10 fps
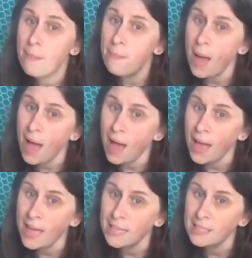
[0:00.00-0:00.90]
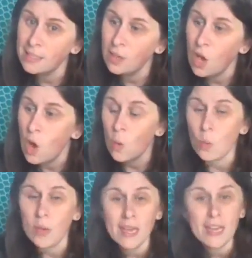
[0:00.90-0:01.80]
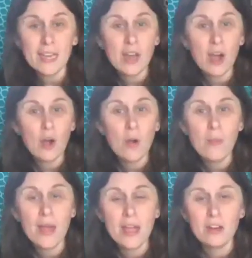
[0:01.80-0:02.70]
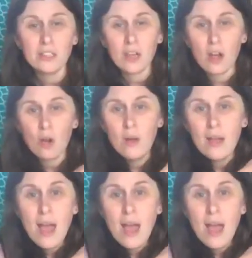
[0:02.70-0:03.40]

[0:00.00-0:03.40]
But we know bears go